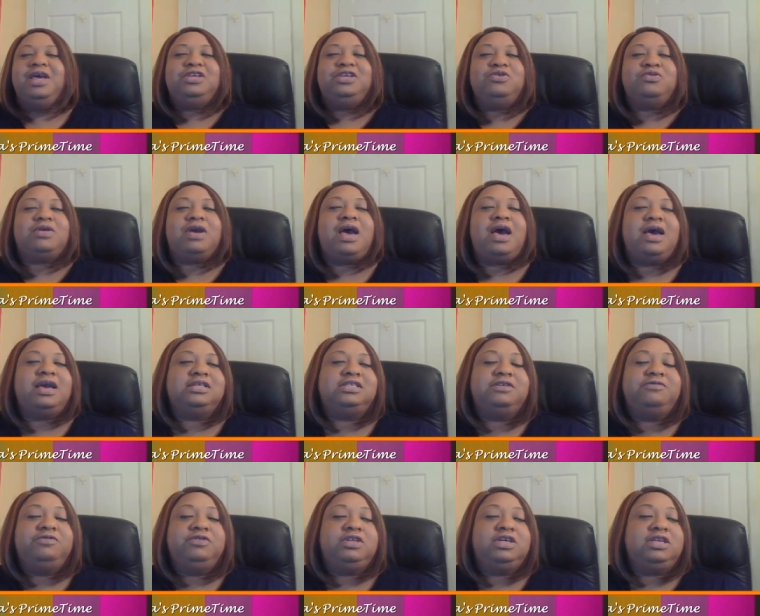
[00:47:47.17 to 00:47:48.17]
you guys,
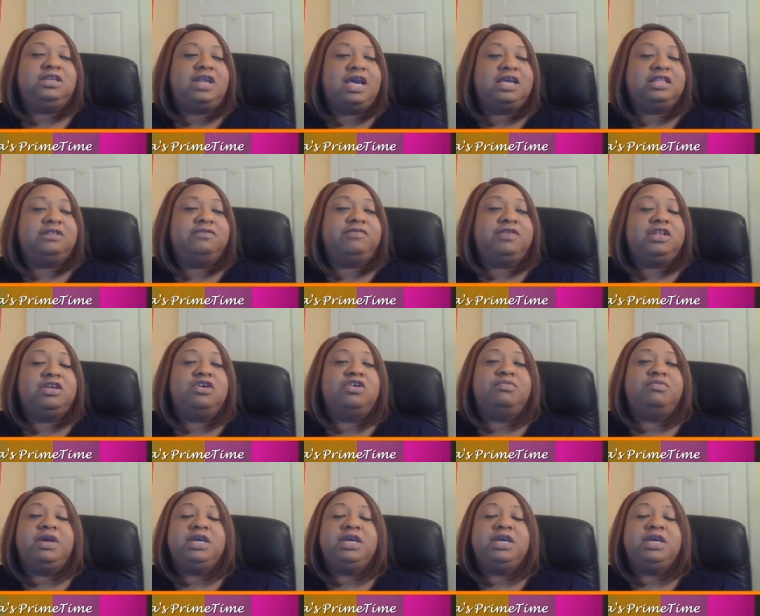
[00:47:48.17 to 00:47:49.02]
if you didn't like the video,